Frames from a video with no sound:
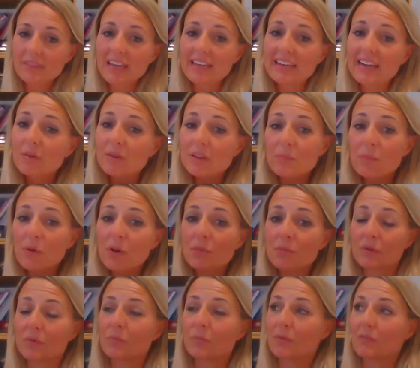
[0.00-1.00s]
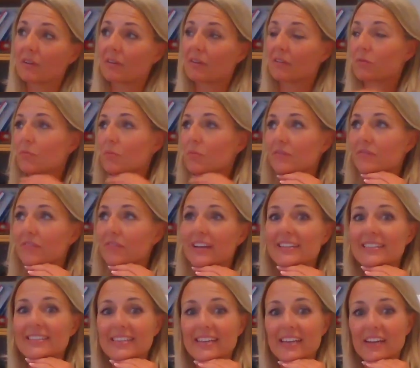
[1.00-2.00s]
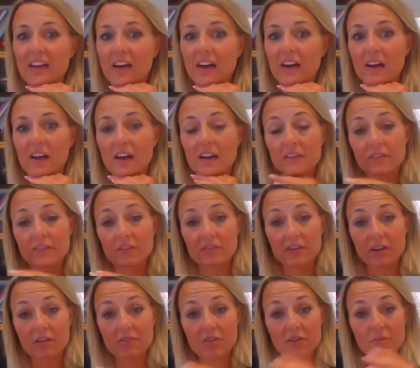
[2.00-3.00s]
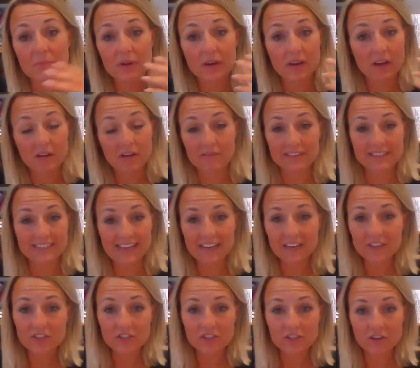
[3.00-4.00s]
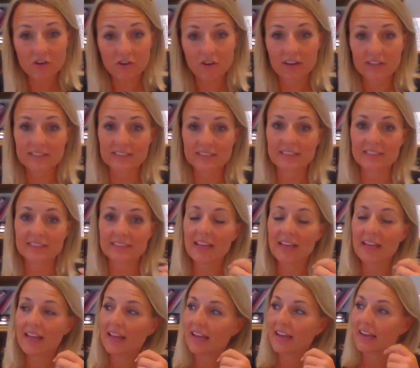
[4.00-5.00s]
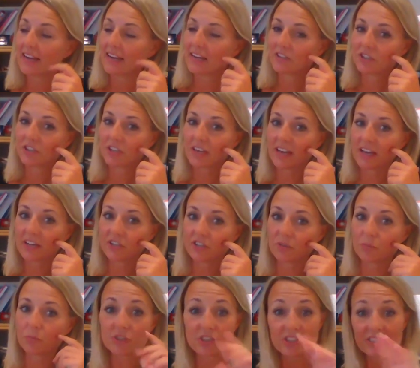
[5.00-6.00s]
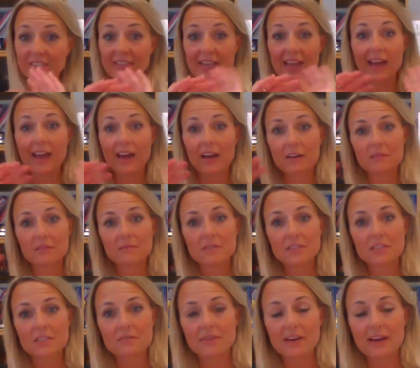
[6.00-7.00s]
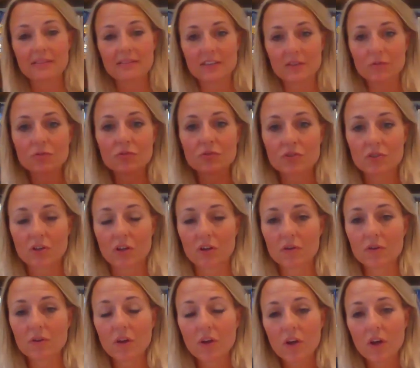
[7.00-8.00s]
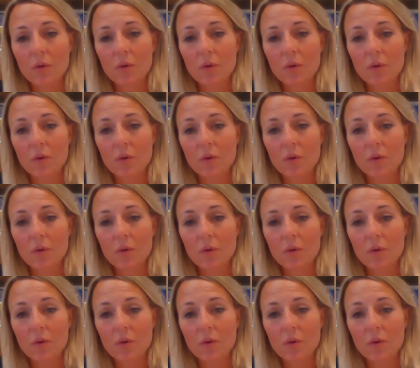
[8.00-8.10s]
Now, at the moment, we're facing a kind of a recruitment and a retention crisis in education, which is now surrounded also